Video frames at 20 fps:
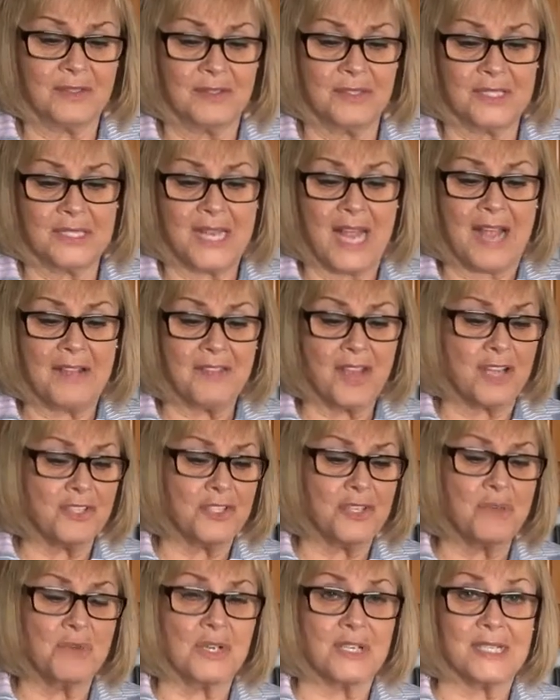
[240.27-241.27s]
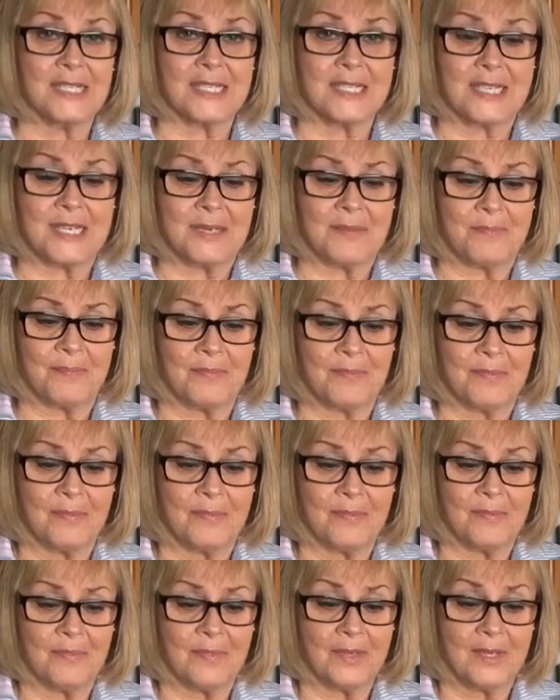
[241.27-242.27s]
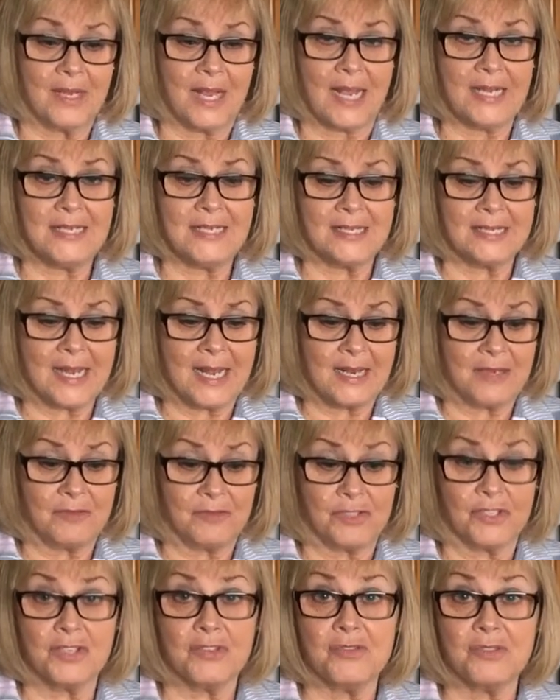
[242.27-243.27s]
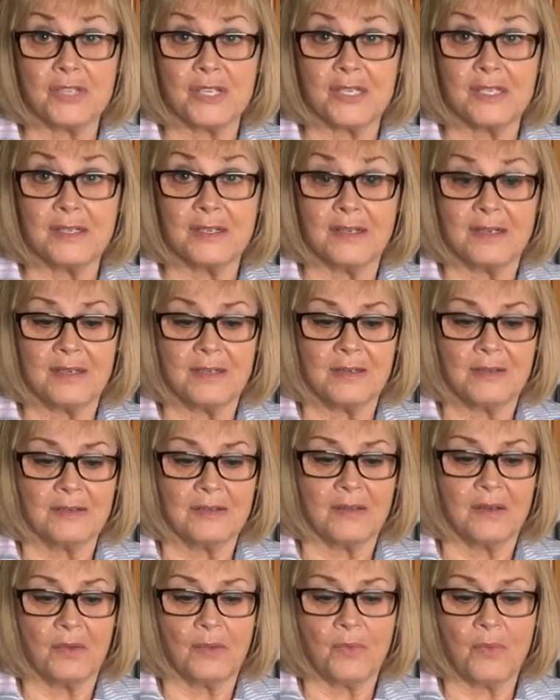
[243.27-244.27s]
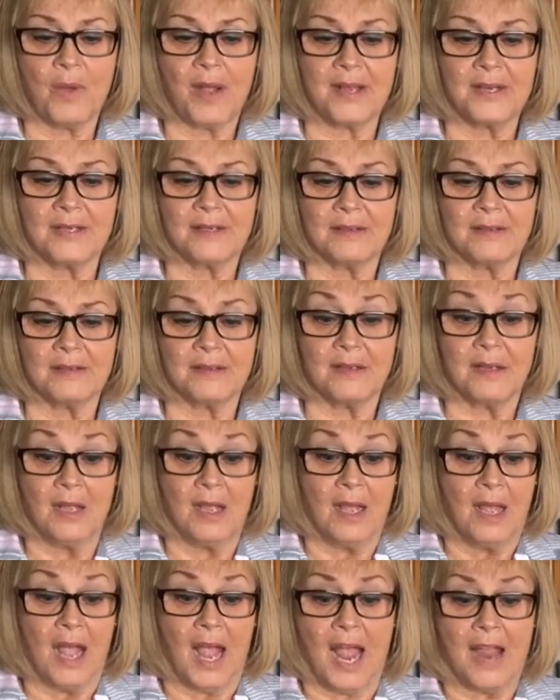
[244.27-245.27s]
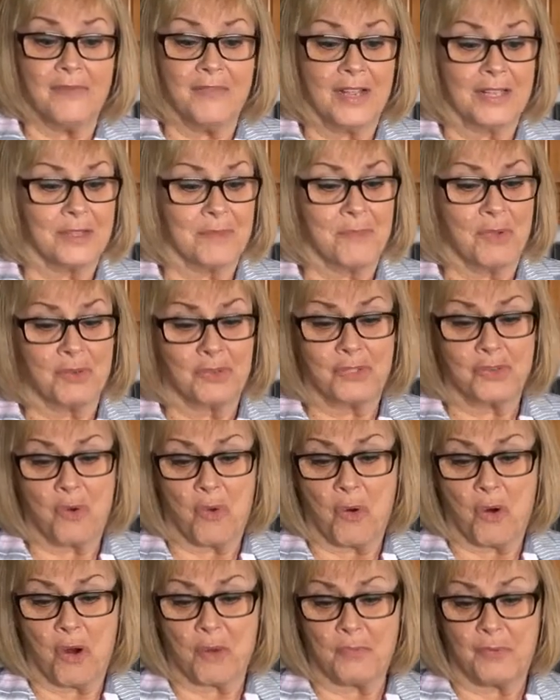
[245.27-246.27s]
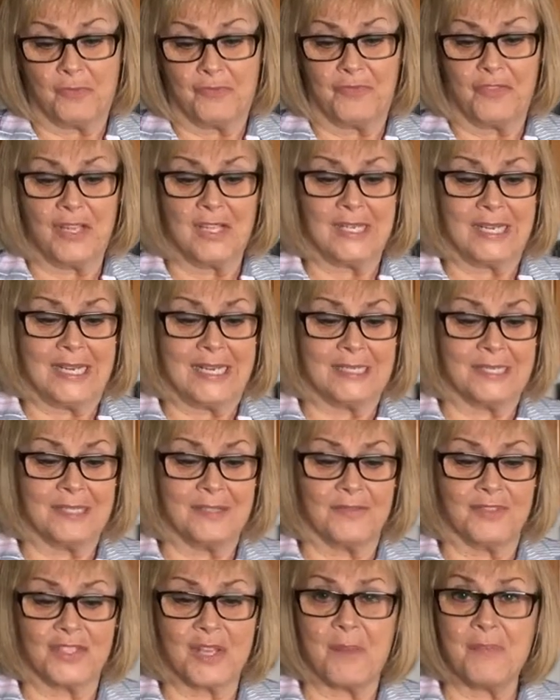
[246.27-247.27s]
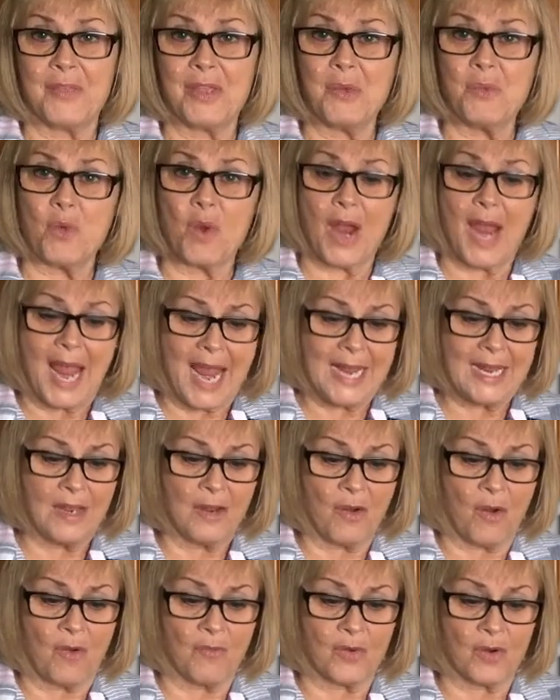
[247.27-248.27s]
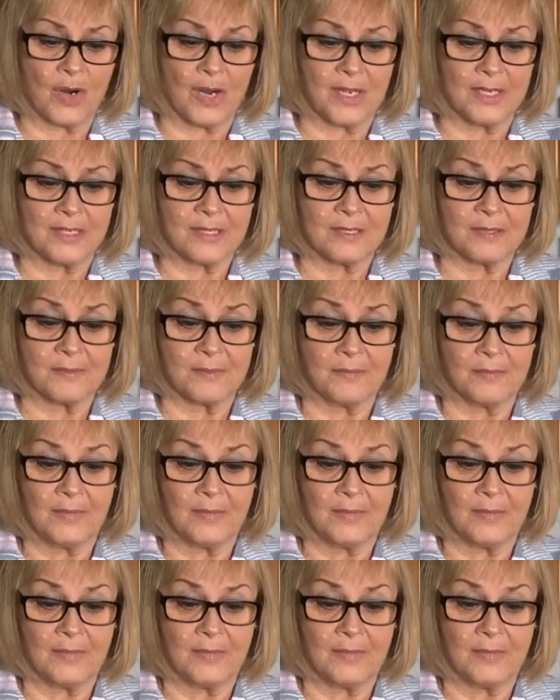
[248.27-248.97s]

Lucy. "I thought you were asleep." "I say, Susan." "What?" "I've had the most horrible feeling, as if something were hanging over us."